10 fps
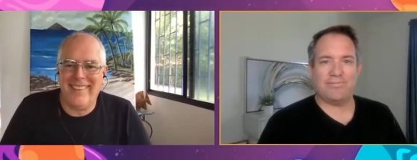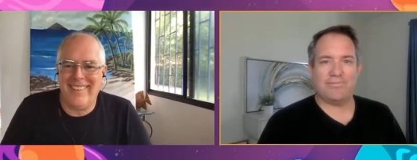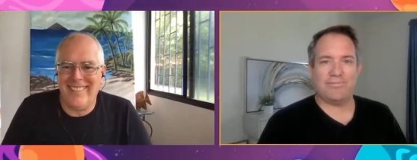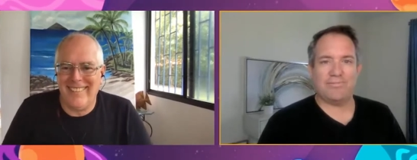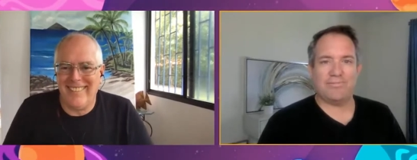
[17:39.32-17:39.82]

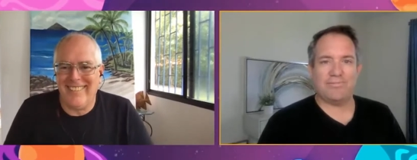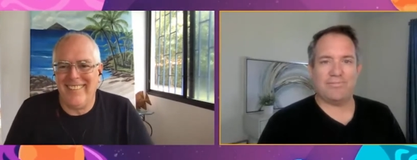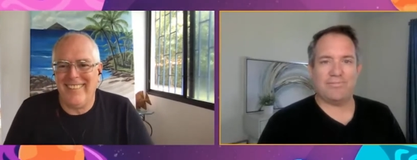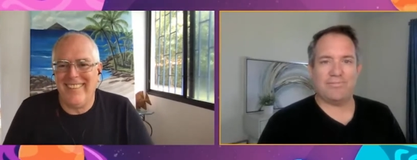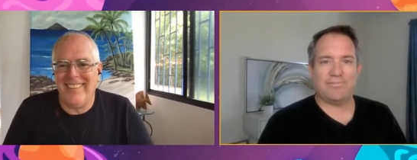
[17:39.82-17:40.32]
Speaker 1: together, let
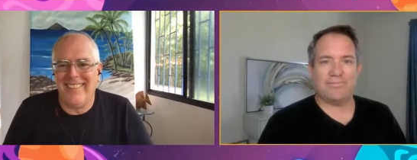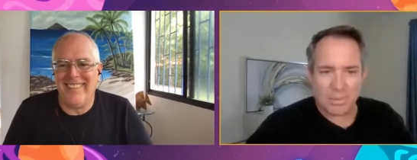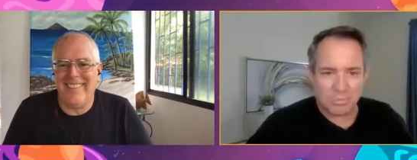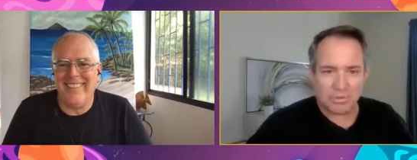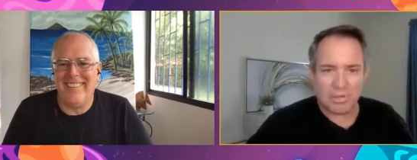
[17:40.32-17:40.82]
alone
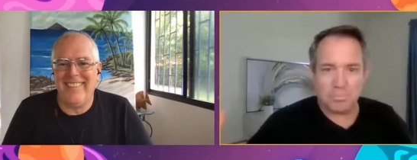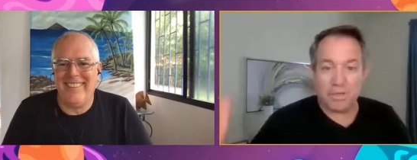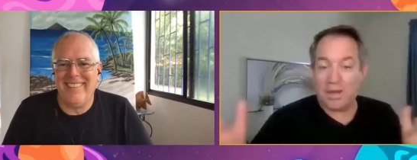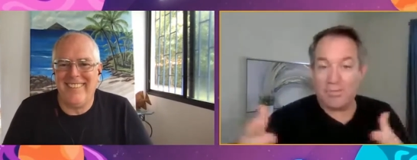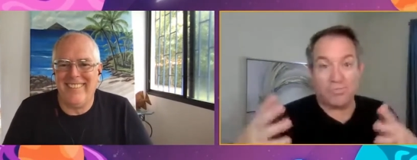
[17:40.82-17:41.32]
separately, but
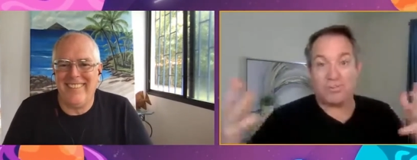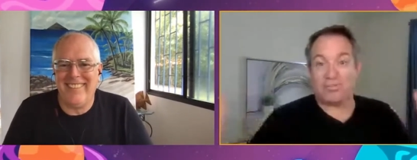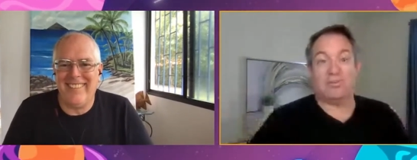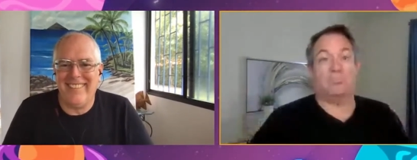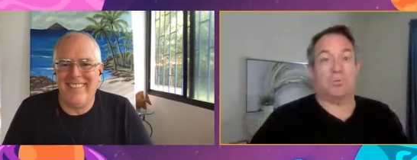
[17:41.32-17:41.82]
every
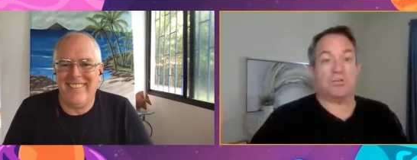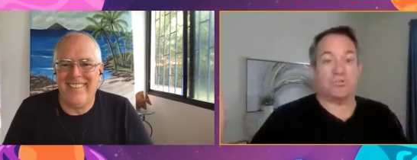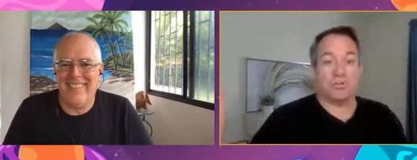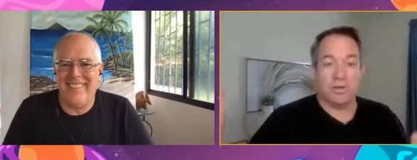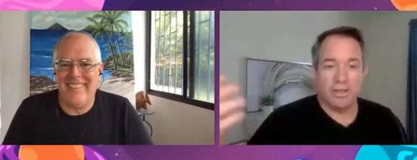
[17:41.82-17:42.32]
single
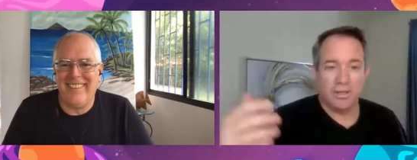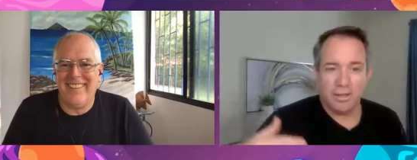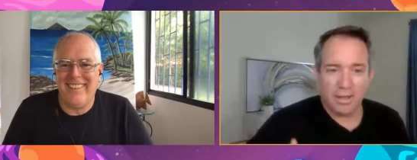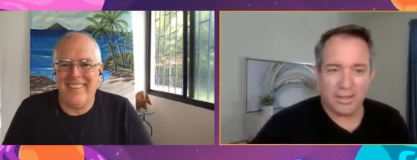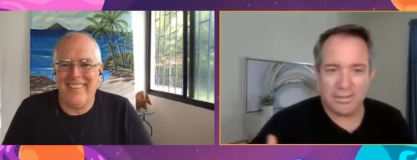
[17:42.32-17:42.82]
picture
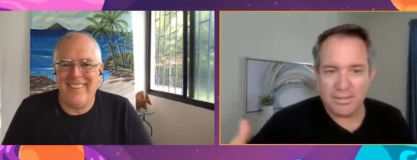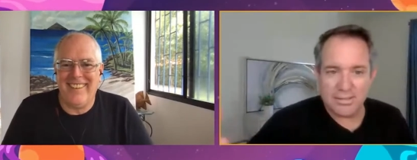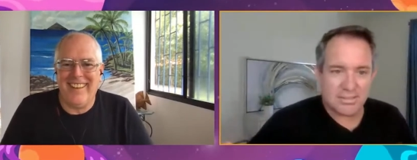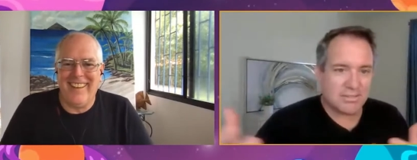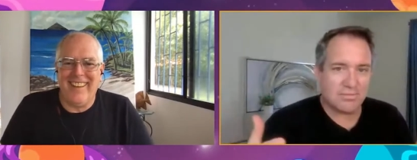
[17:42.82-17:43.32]
had
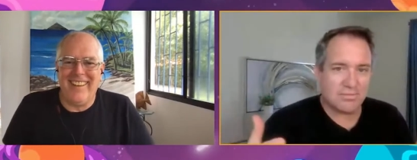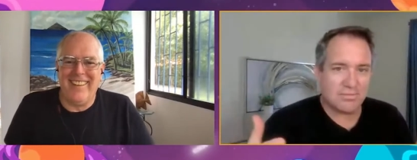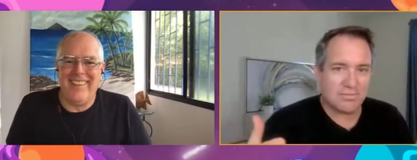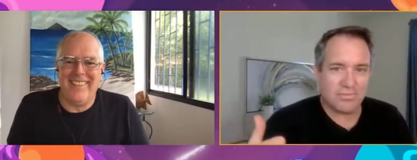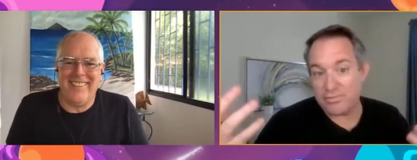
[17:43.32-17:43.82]
these
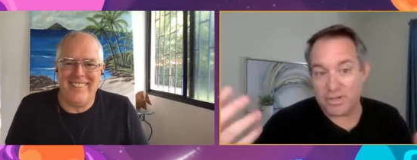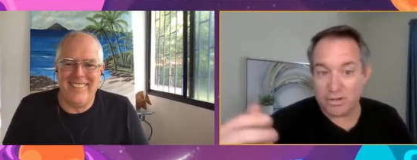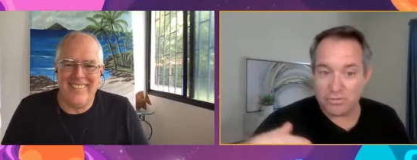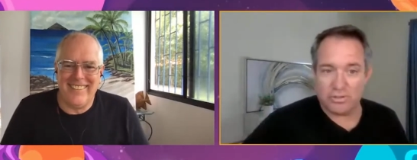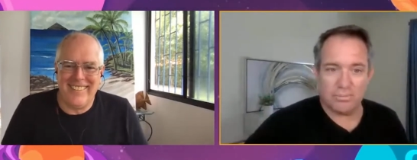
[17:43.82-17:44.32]
5
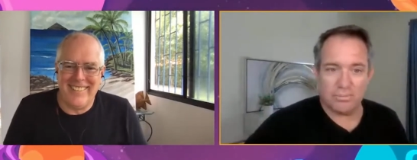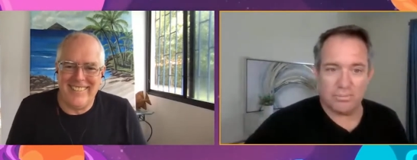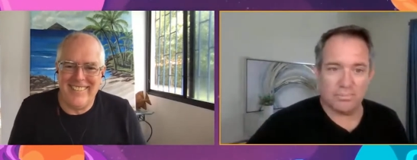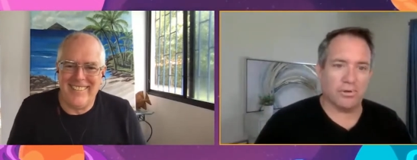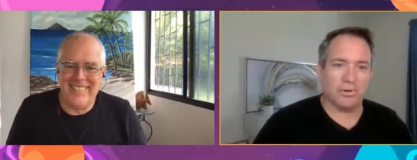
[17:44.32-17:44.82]
colors in it.
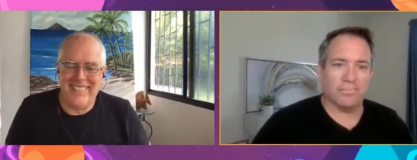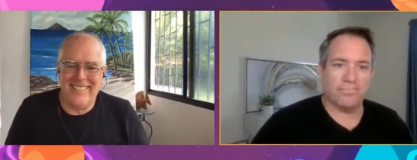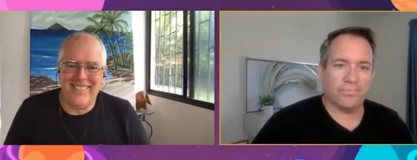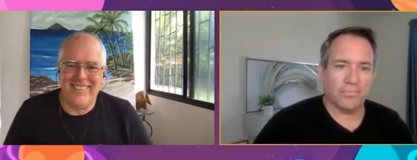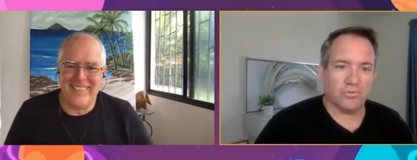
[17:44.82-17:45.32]
So
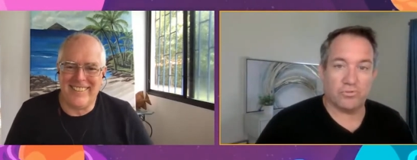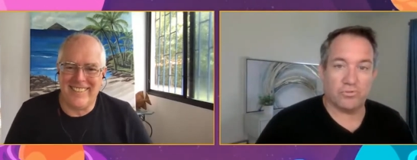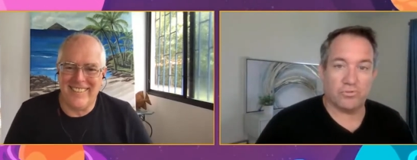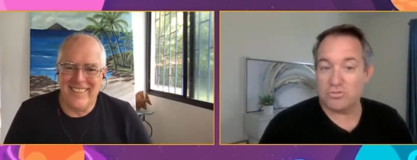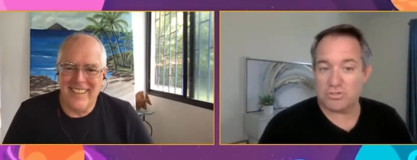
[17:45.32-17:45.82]
Speaker 2: it's
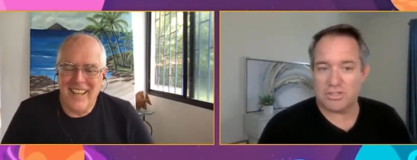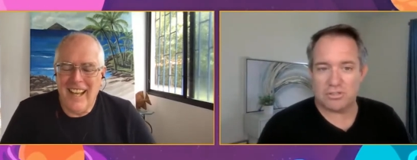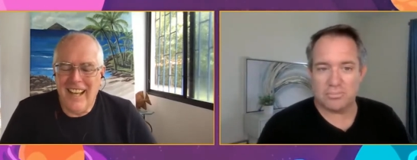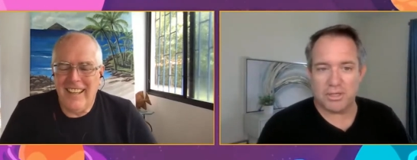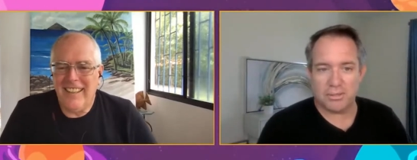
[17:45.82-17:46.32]
interesting.
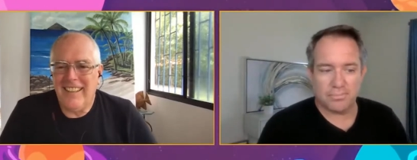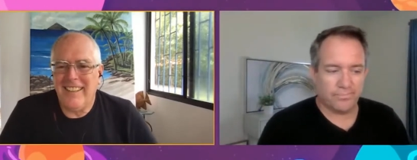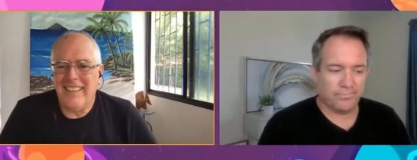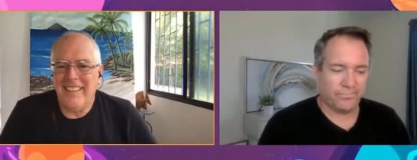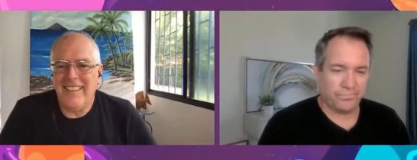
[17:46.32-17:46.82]

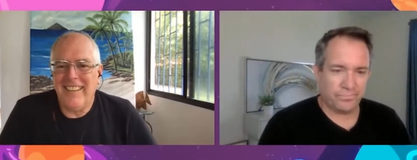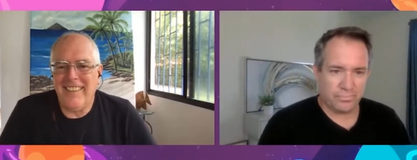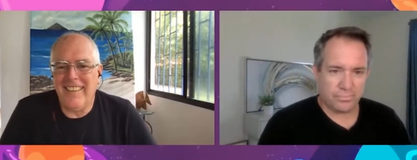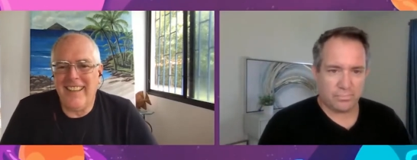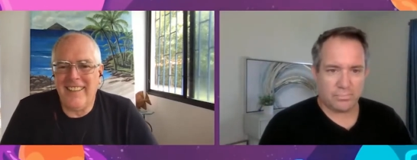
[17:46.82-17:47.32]

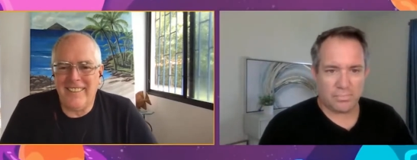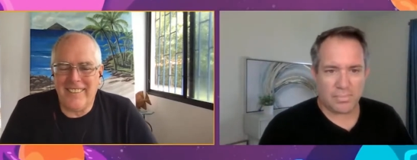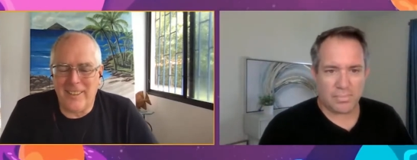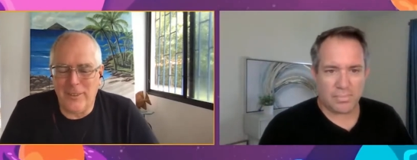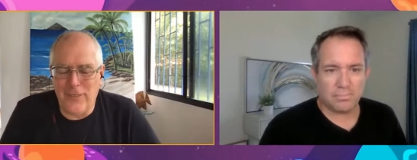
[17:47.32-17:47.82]
That
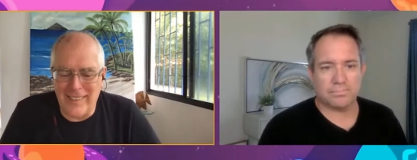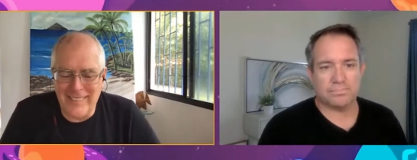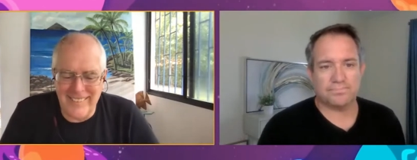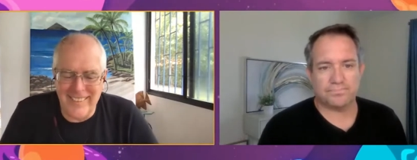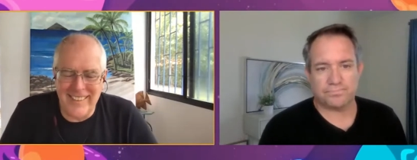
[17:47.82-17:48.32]
is, that's
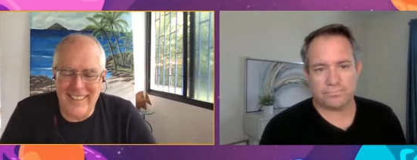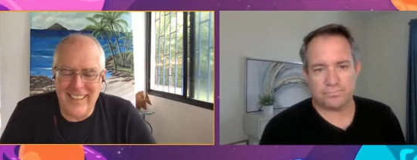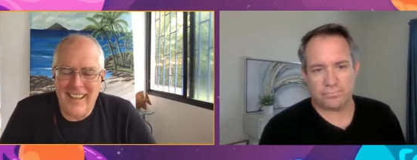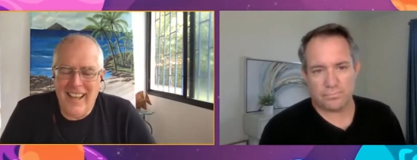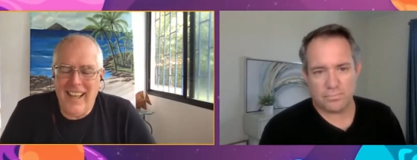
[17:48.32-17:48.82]

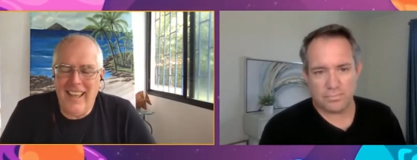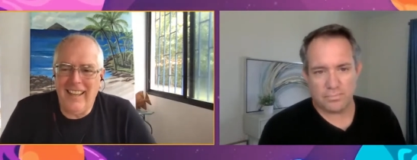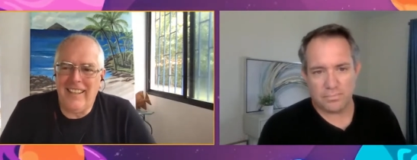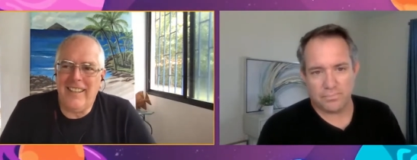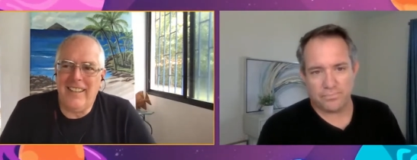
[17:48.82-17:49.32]
fascinating.
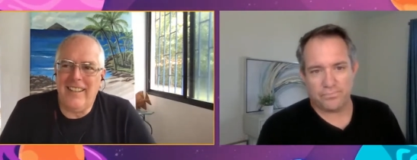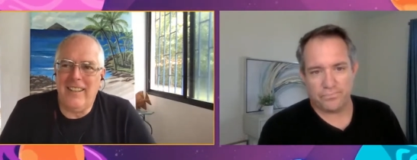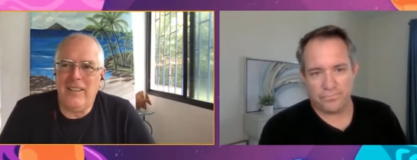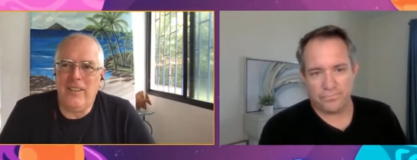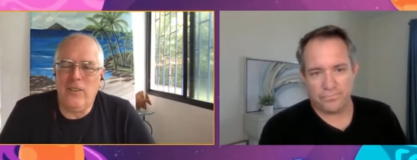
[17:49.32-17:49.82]
And,
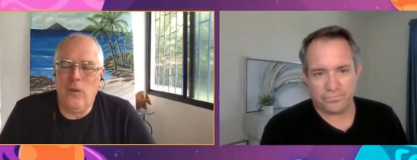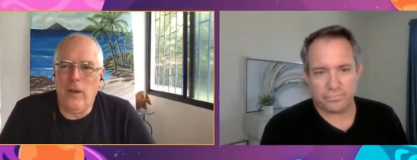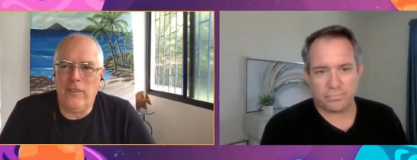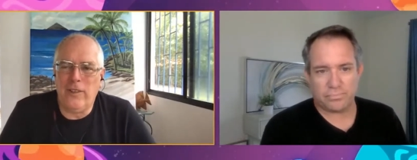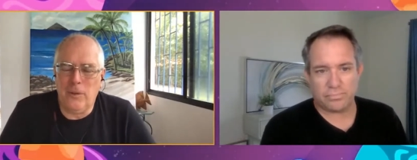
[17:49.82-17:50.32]
you
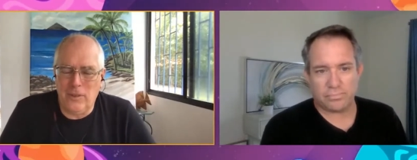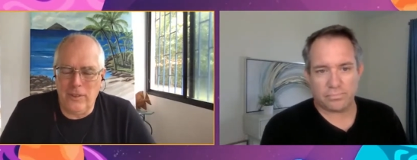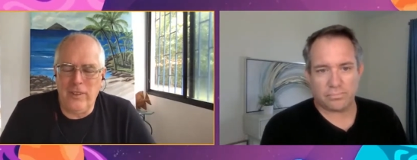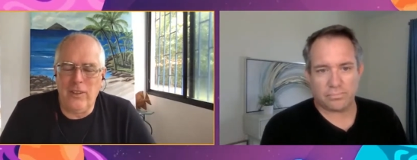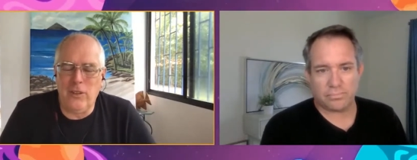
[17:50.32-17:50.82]
know, as I was
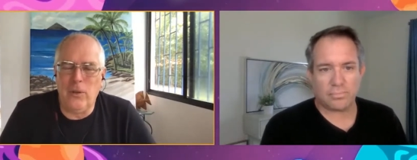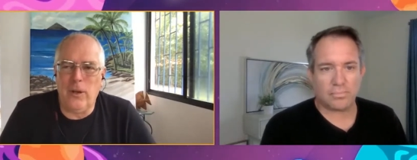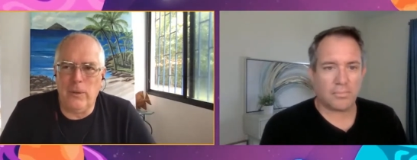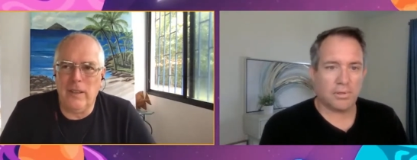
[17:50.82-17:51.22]
listening to you, I